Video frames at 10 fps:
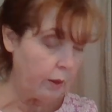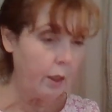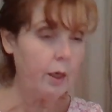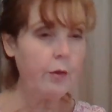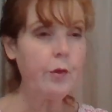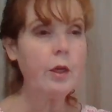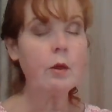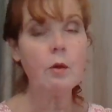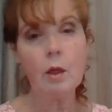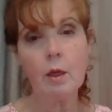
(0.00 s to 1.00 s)
And I think
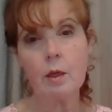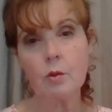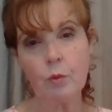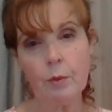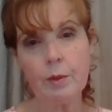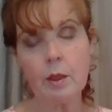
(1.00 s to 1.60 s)
as women,